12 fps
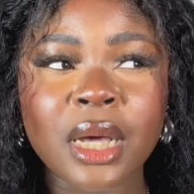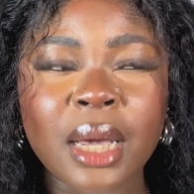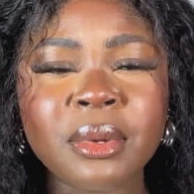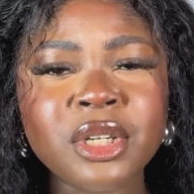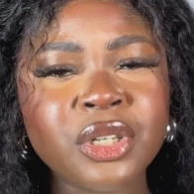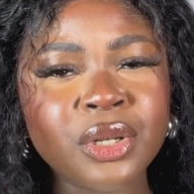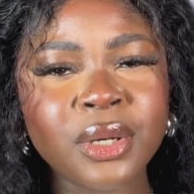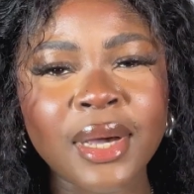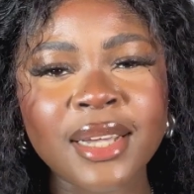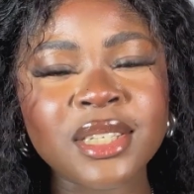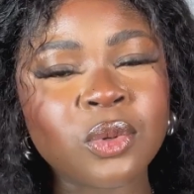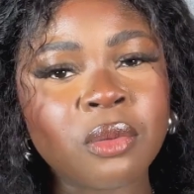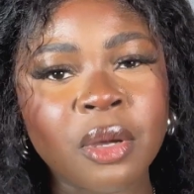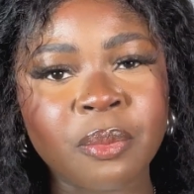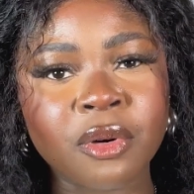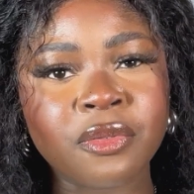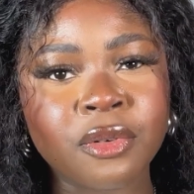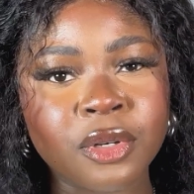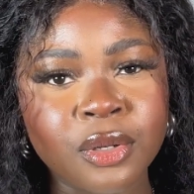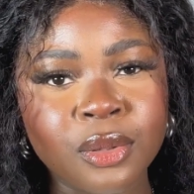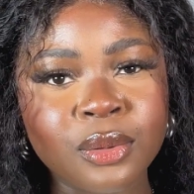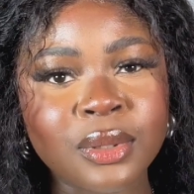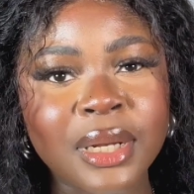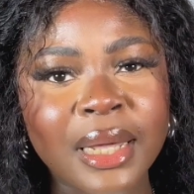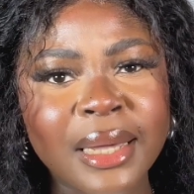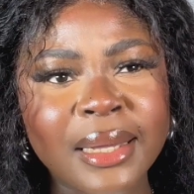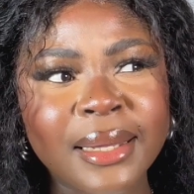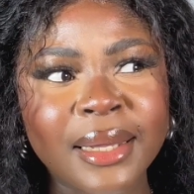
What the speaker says: I'm going to show you guys what my portfolio look like.